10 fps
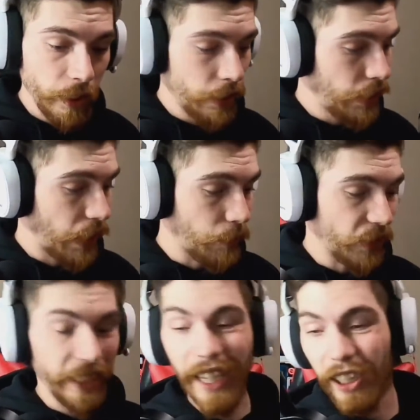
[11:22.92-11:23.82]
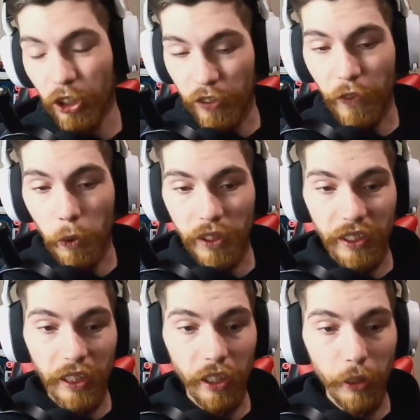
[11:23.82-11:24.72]
I really kind of just focused in
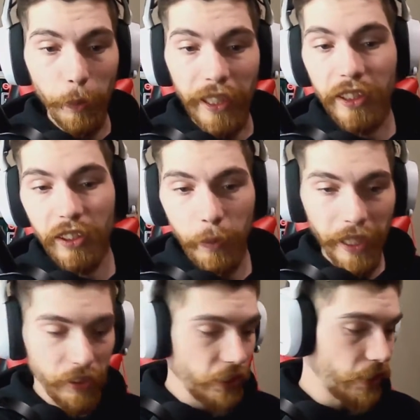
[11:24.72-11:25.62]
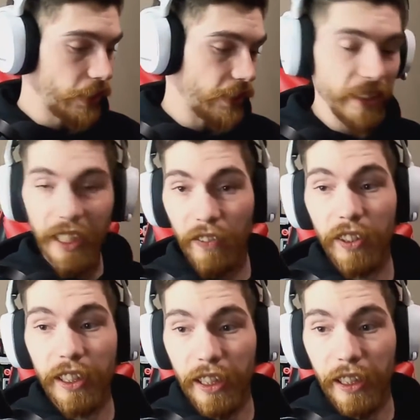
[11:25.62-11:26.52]
on their baits this past year, and it's definitely
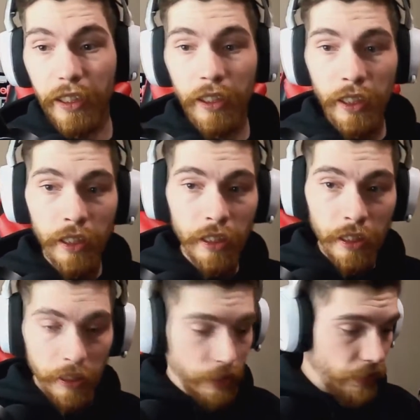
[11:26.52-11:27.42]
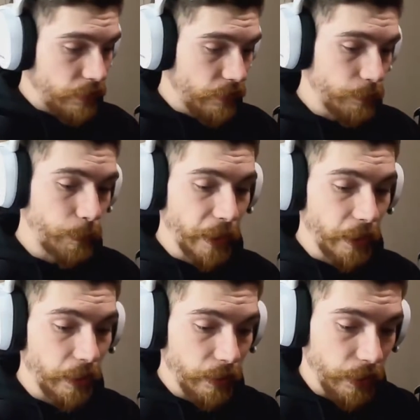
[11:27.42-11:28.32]
been
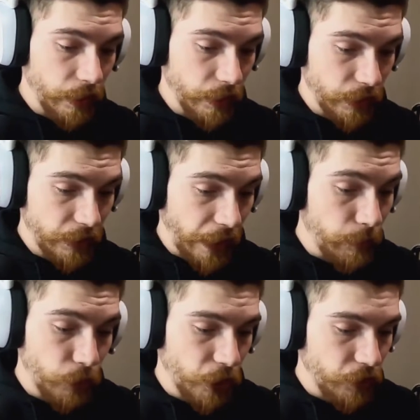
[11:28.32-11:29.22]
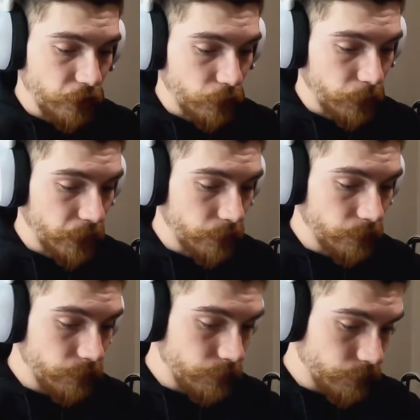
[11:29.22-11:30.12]
a game changer for me.
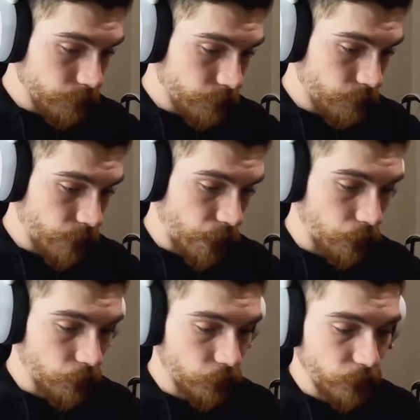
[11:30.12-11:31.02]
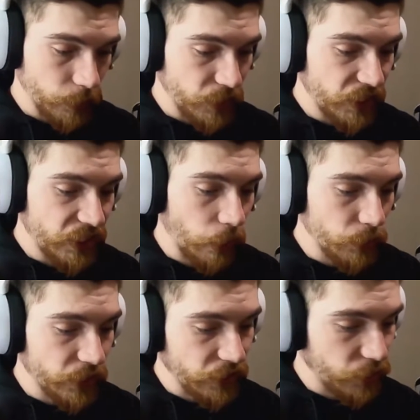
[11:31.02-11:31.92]
Oh, this is some saucy
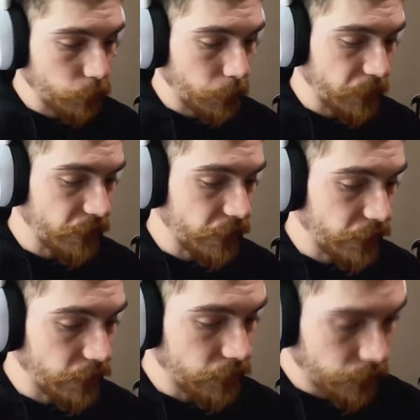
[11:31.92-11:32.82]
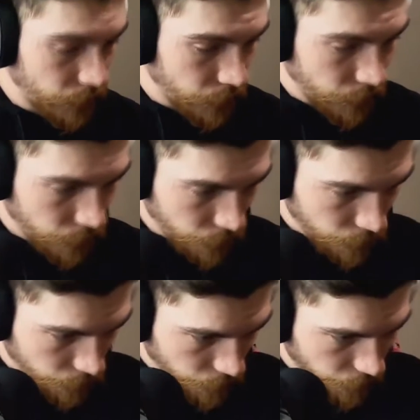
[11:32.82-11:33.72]
swimmers in there.
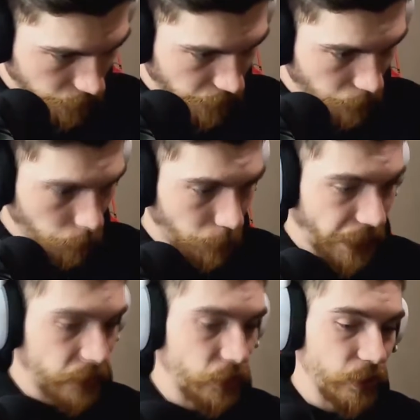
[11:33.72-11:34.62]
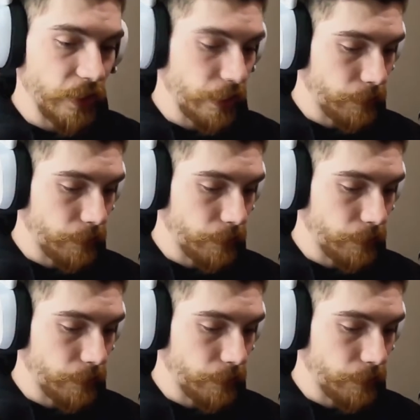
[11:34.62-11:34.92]
A couple packages of them.